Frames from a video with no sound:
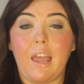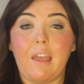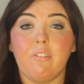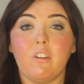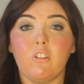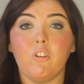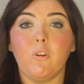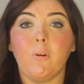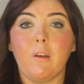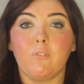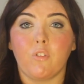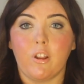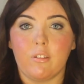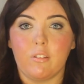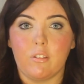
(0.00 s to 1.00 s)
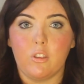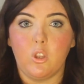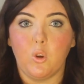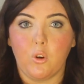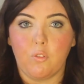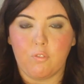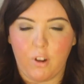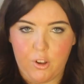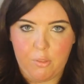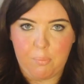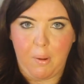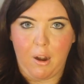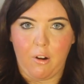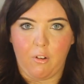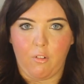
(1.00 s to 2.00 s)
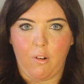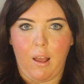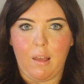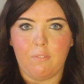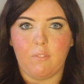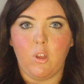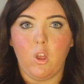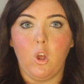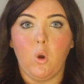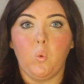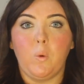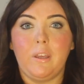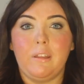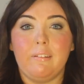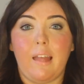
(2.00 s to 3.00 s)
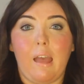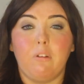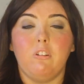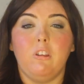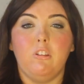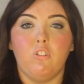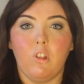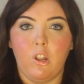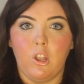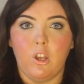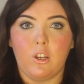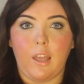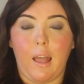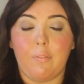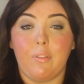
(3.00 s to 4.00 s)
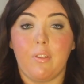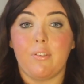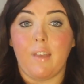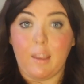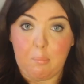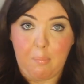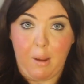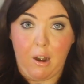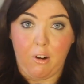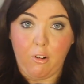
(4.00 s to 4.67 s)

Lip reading: Now that you have written your first paragraph, we now need to look at the second